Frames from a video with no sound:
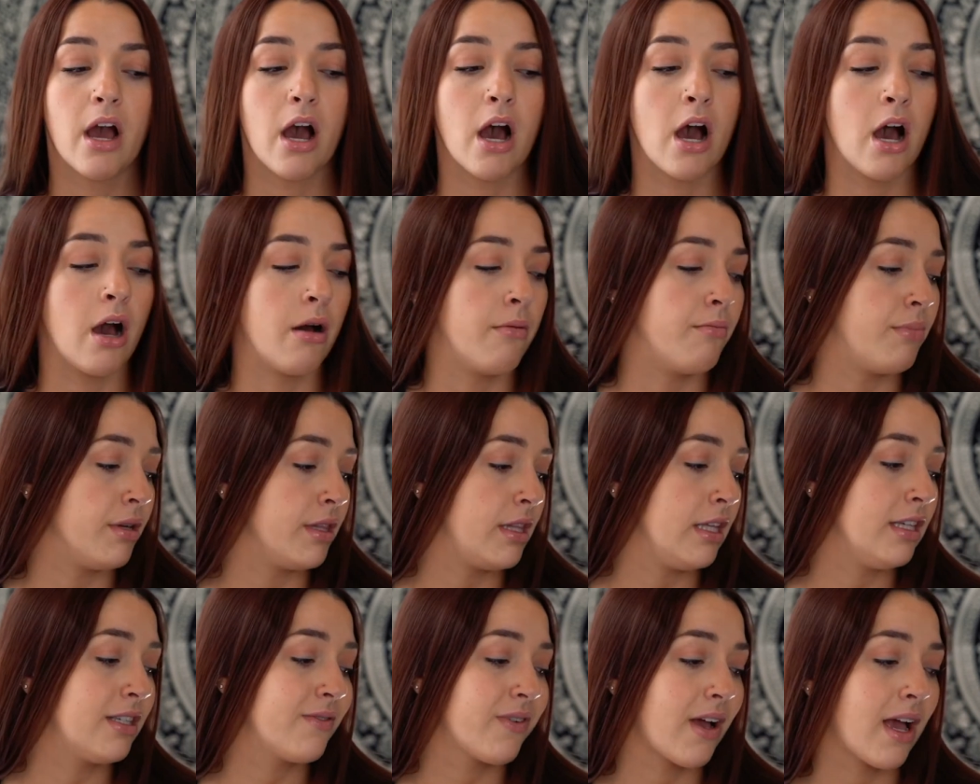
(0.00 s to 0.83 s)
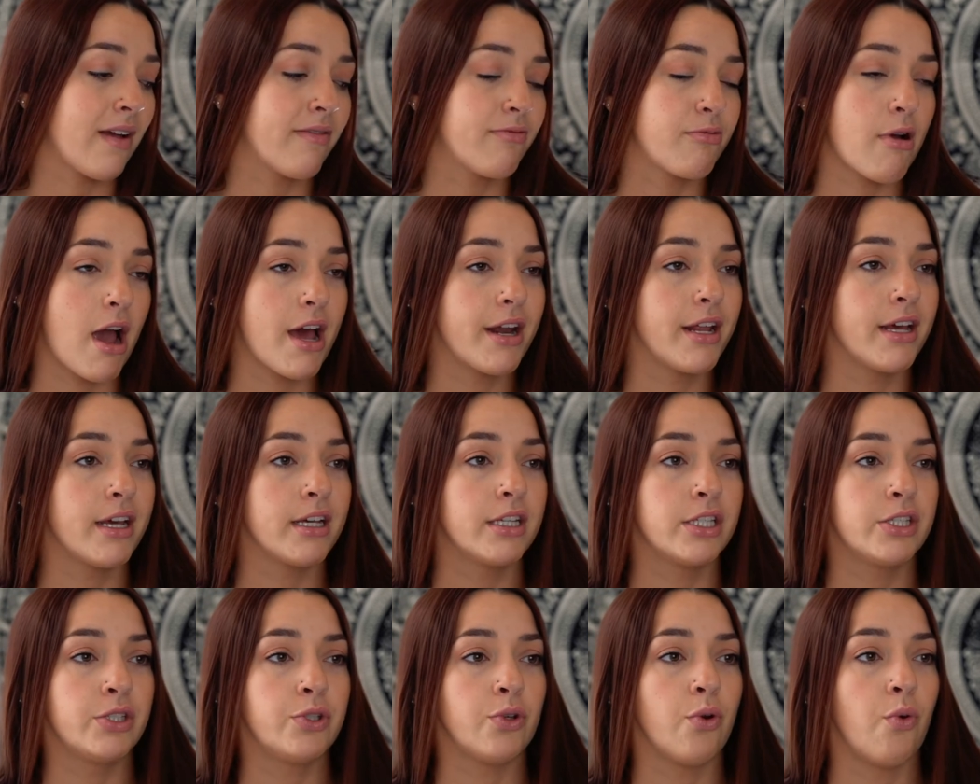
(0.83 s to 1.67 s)
But these 5
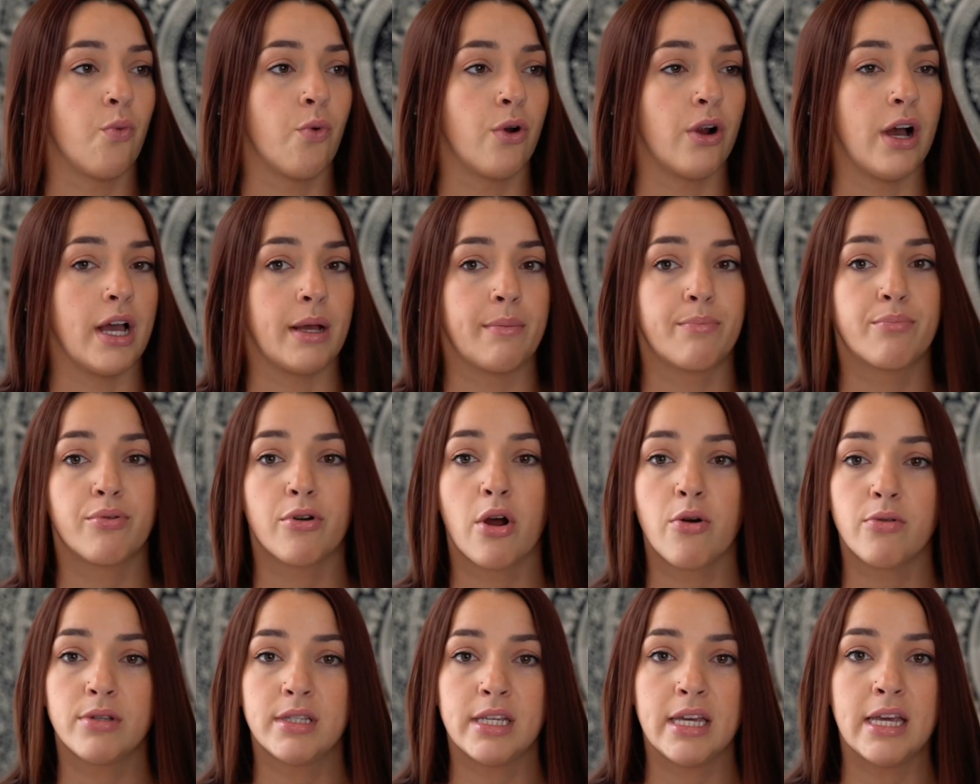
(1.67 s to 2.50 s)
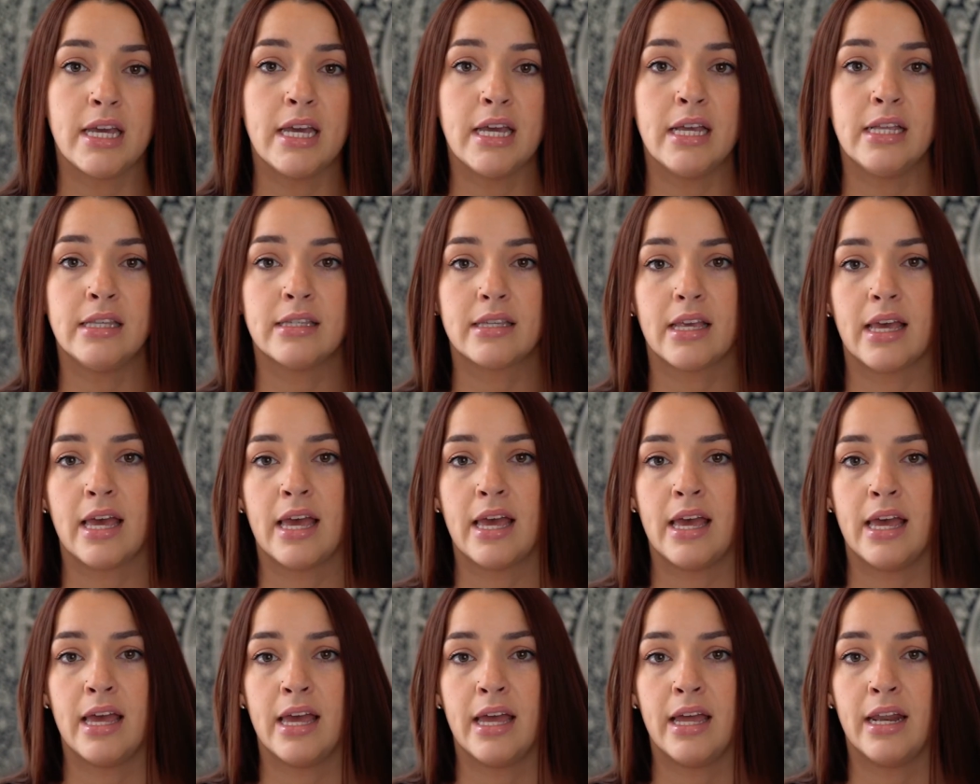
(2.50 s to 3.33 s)
products were like proteins
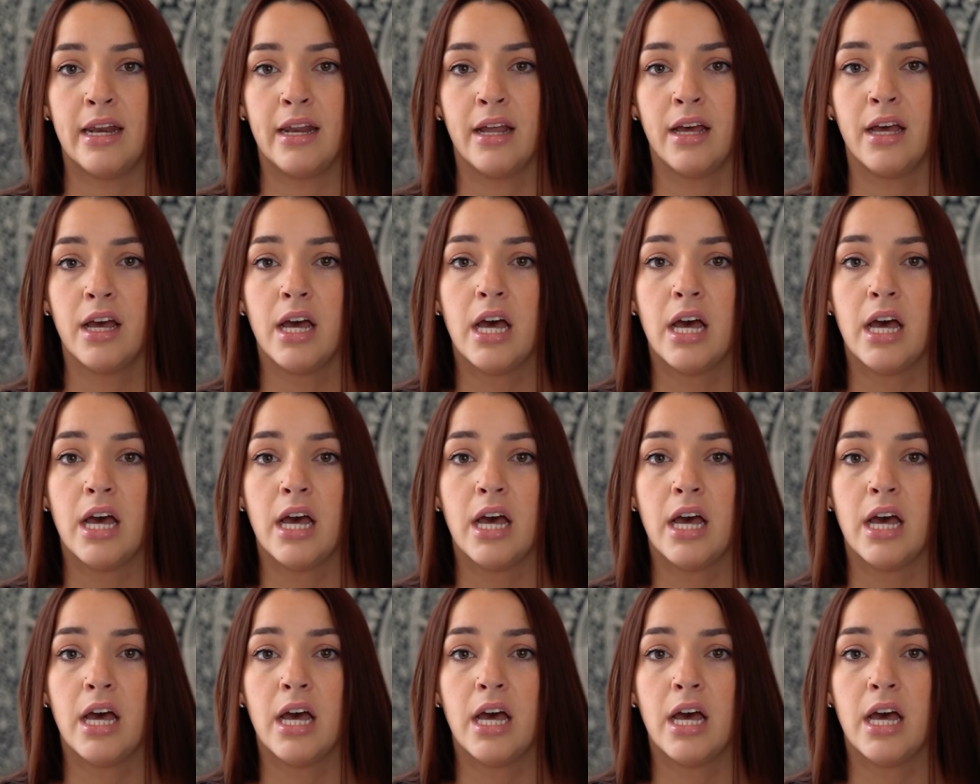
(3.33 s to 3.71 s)
and